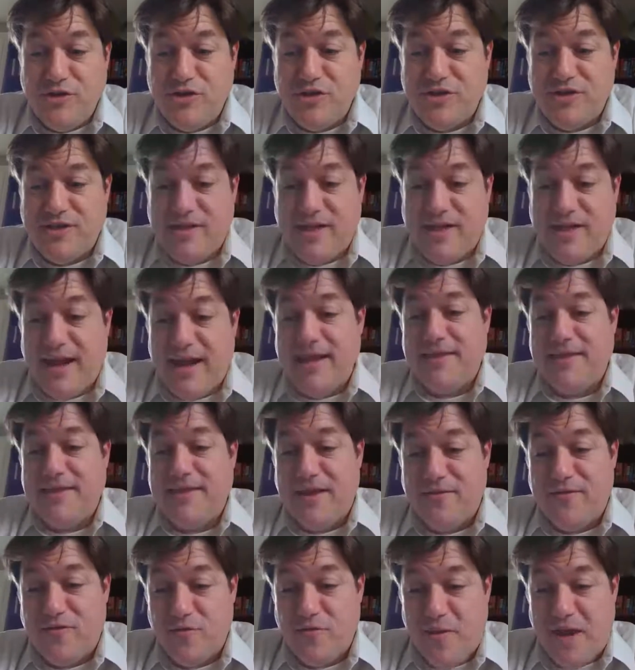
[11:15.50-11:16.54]
just getting the
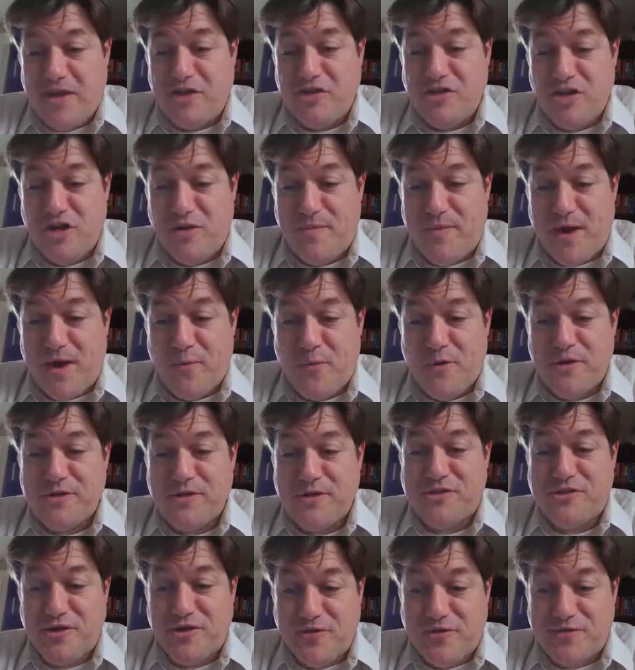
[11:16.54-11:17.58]
information about what
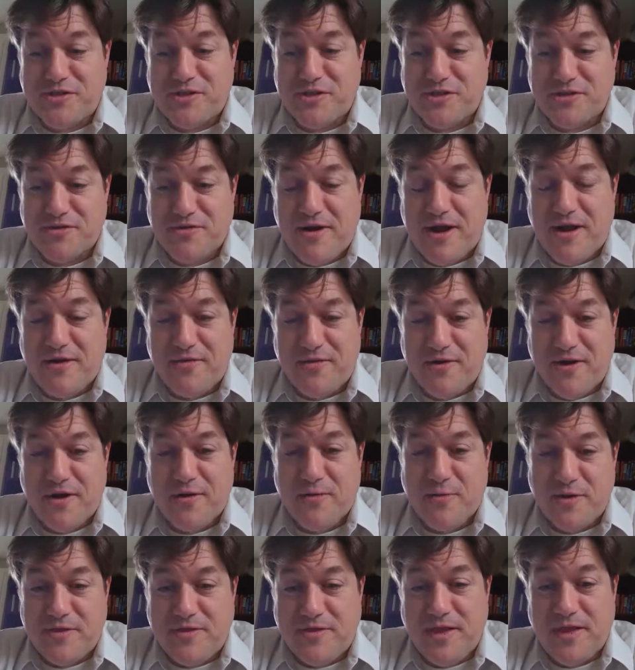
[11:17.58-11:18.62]
services are out there and
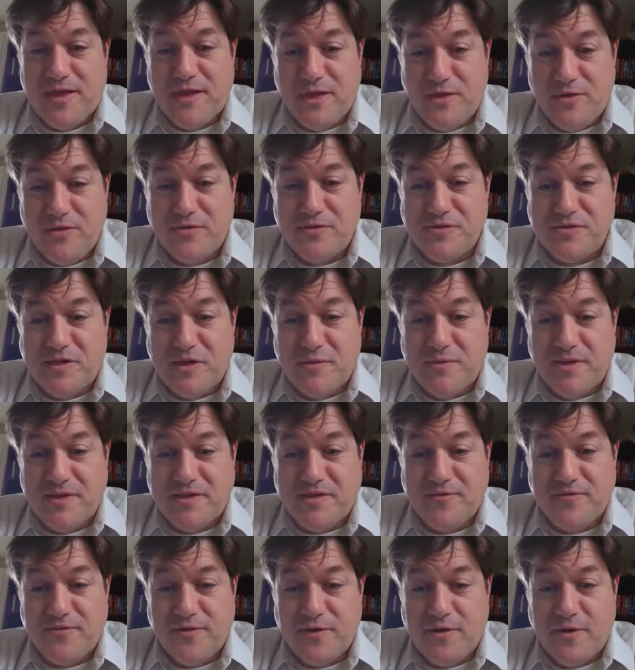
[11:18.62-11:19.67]
what they use can be
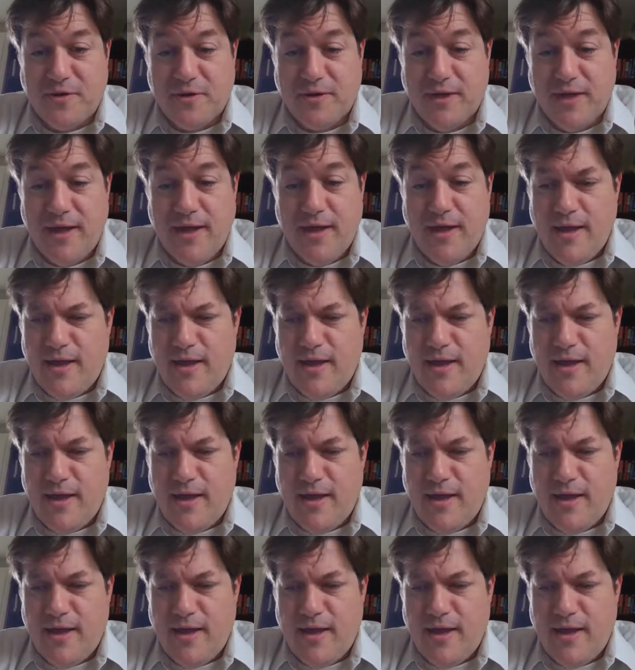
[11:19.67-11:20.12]
difficult,